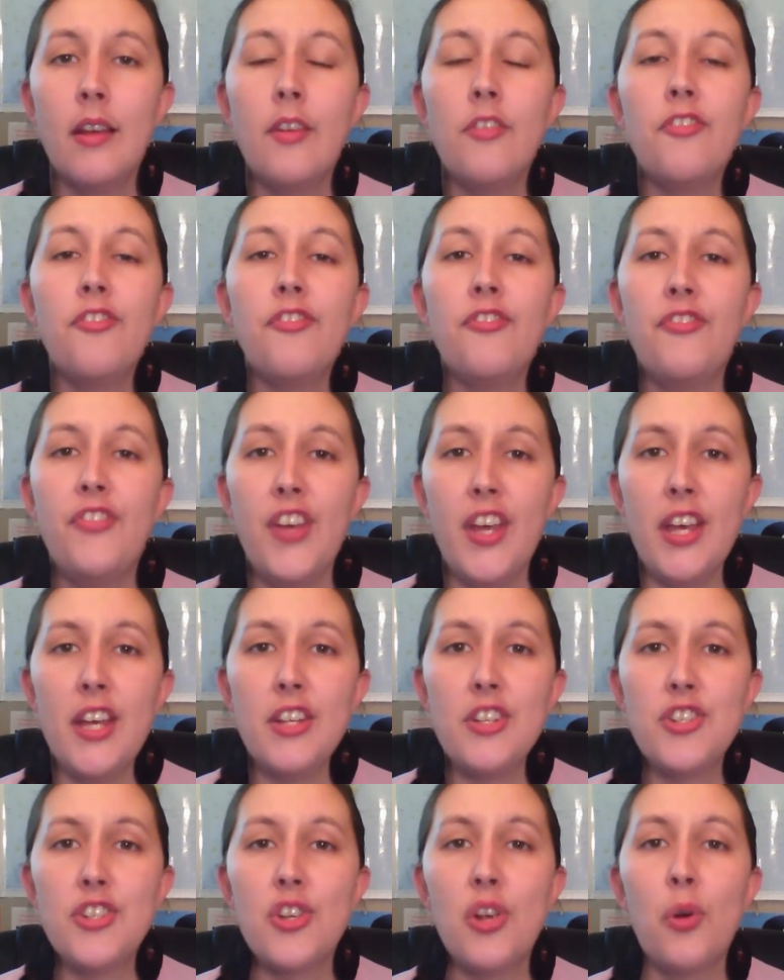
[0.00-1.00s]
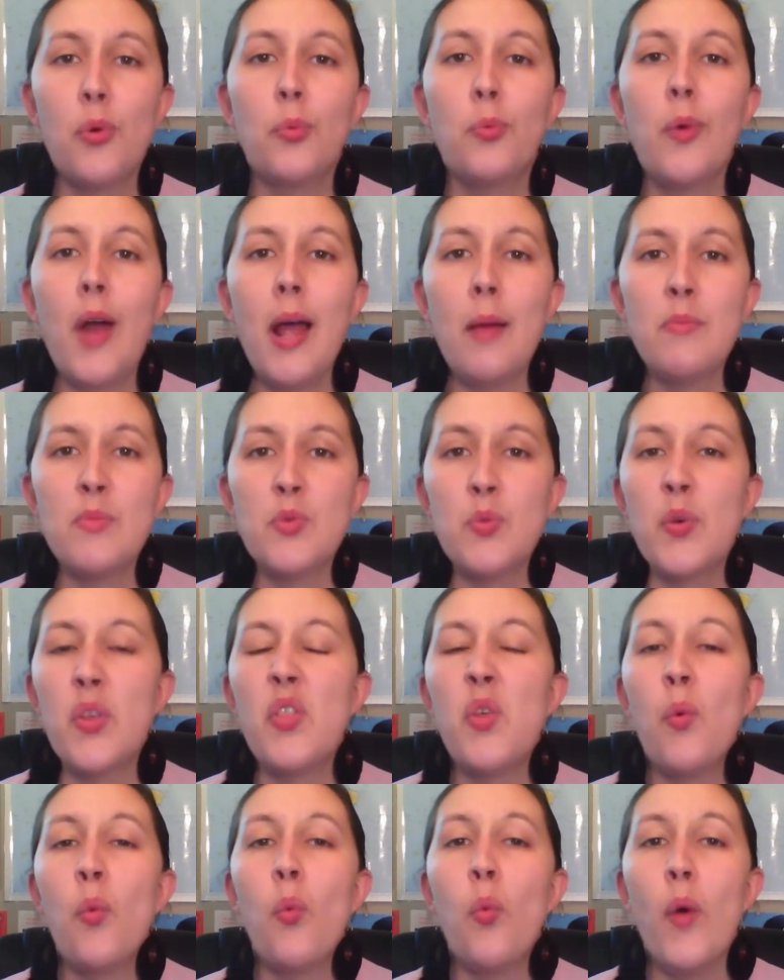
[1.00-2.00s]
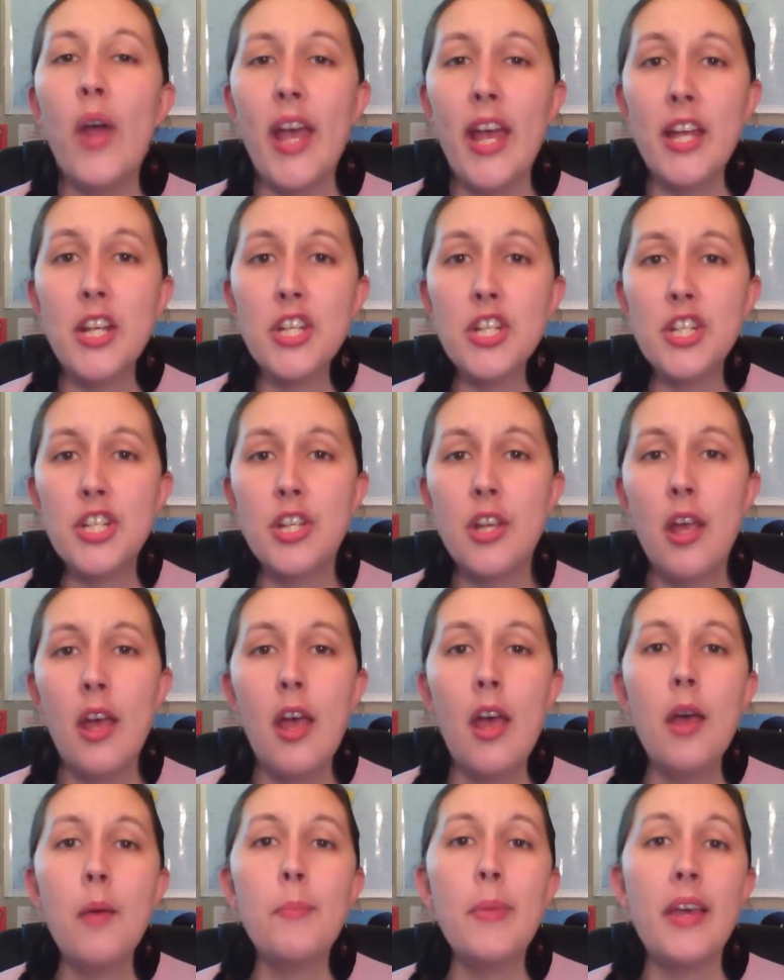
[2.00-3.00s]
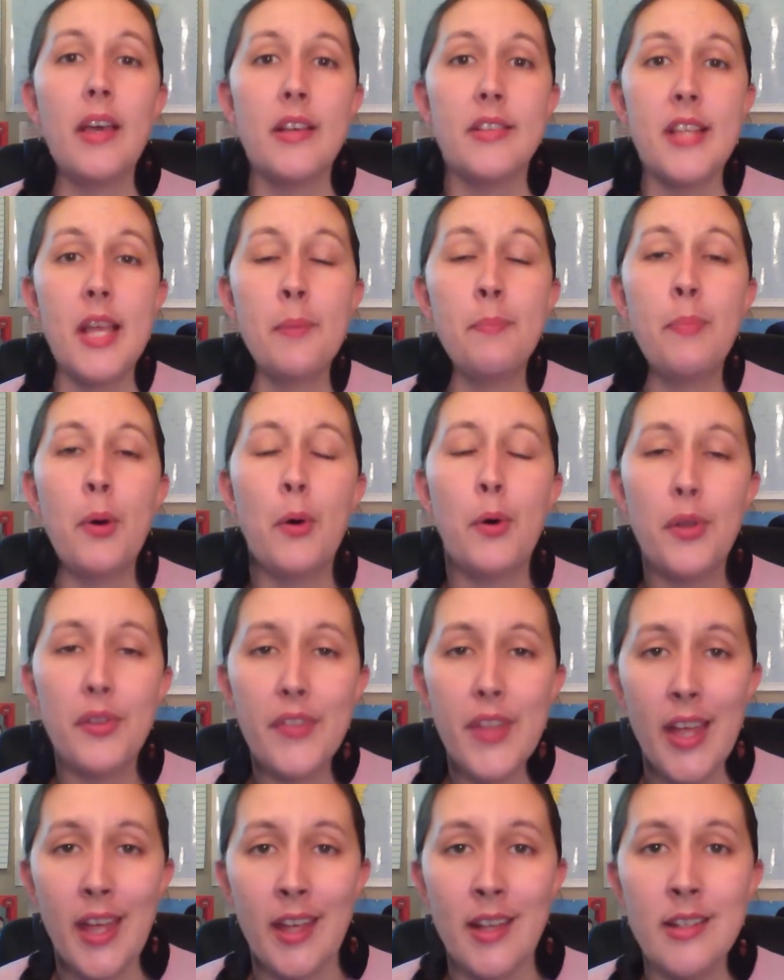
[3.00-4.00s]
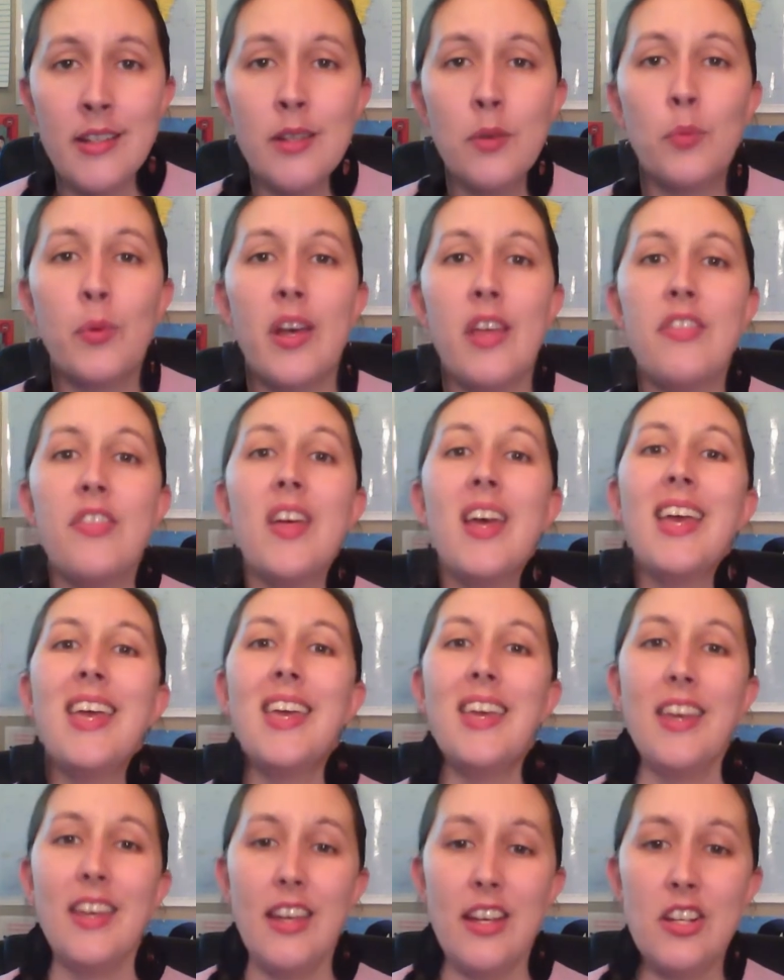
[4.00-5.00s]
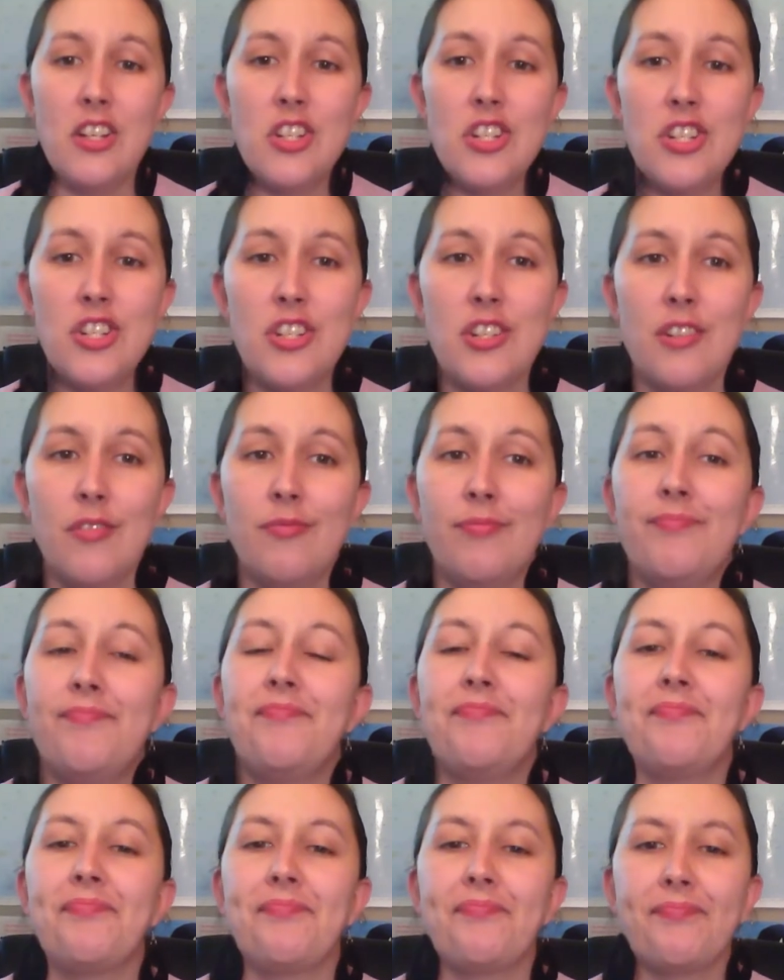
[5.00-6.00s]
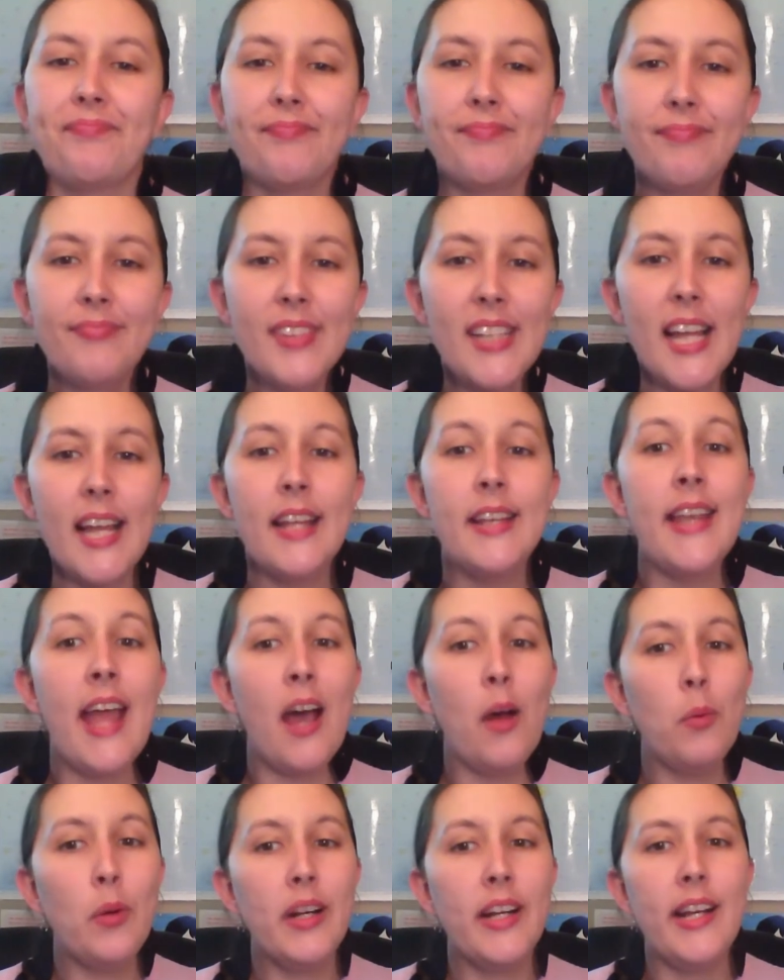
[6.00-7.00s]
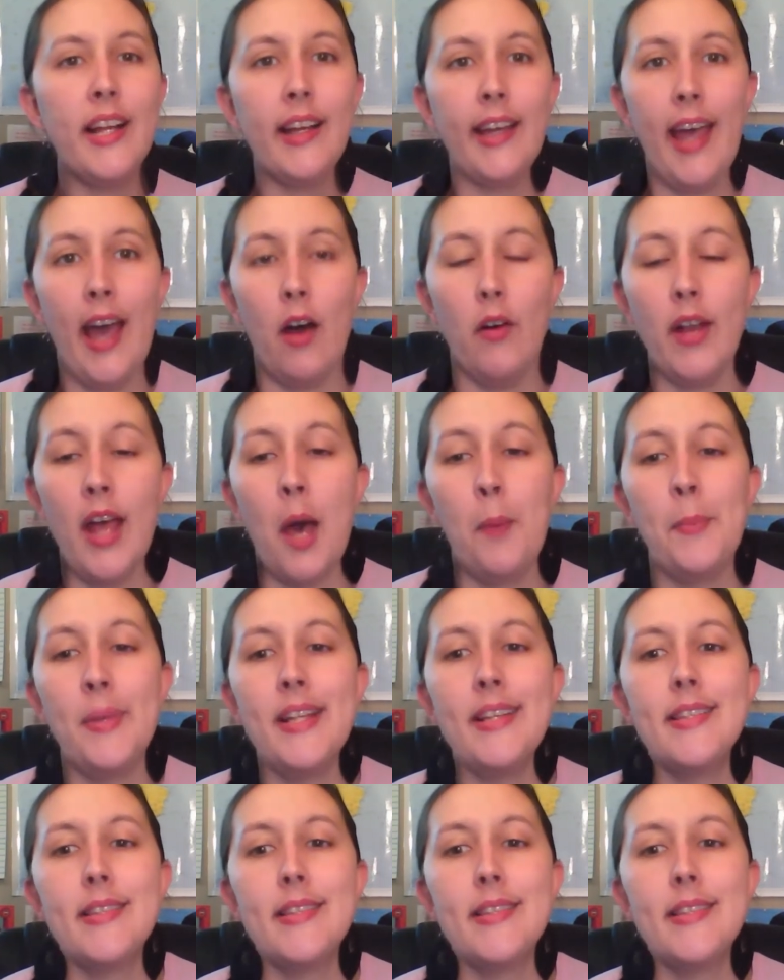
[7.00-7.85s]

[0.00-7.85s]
Fish rhymes with wish because they both end with ish. Now we're going to count how many